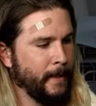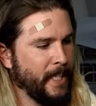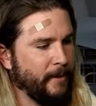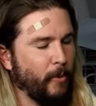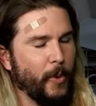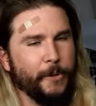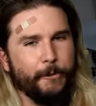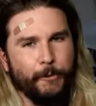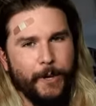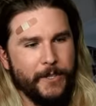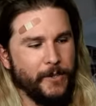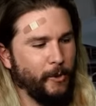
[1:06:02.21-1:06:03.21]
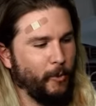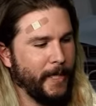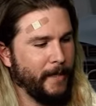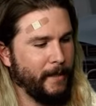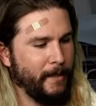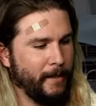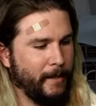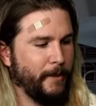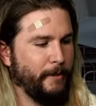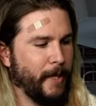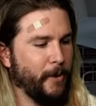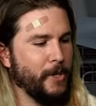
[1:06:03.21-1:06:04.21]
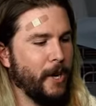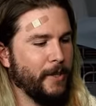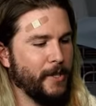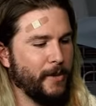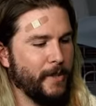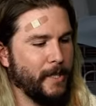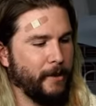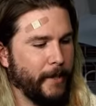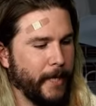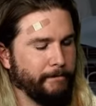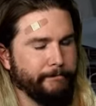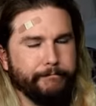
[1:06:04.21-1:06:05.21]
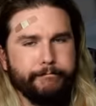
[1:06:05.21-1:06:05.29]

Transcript: Have a wonderful rest of your week. If I don't talk to you until then,